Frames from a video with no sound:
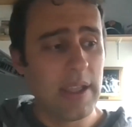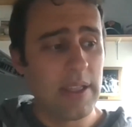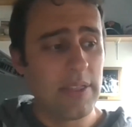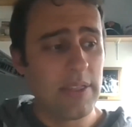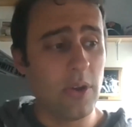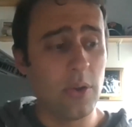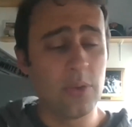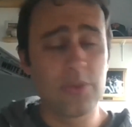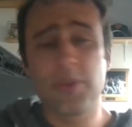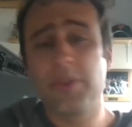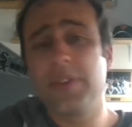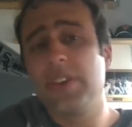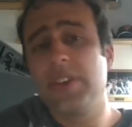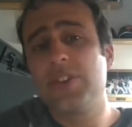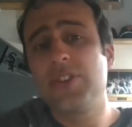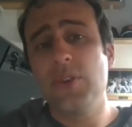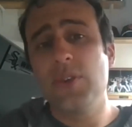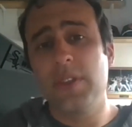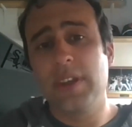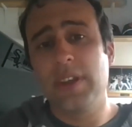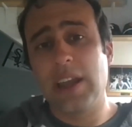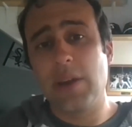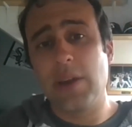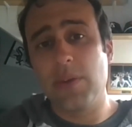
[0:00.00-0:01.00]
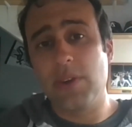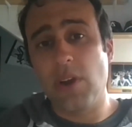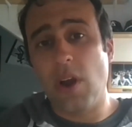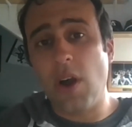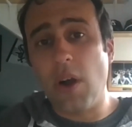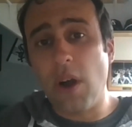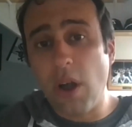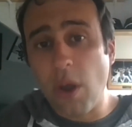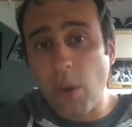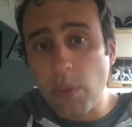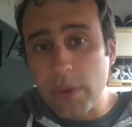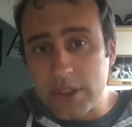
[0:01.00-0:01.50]
Those were the two that I would
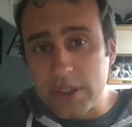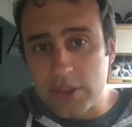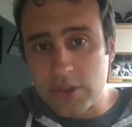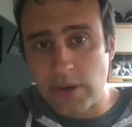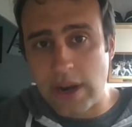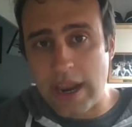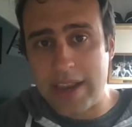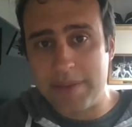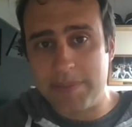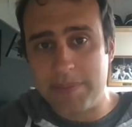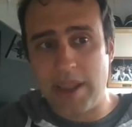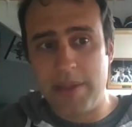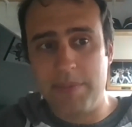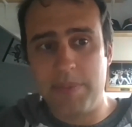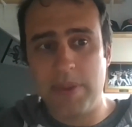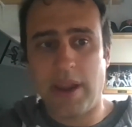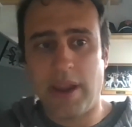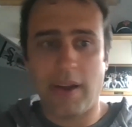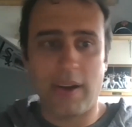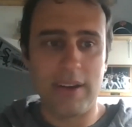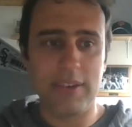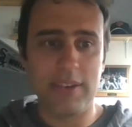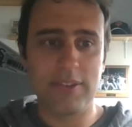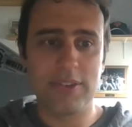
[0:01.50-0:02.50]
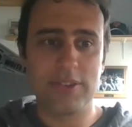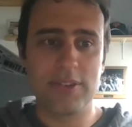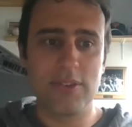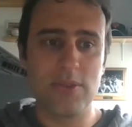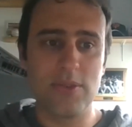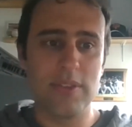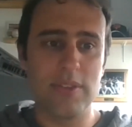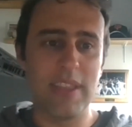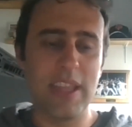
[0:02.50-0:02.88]
always drag my parents to,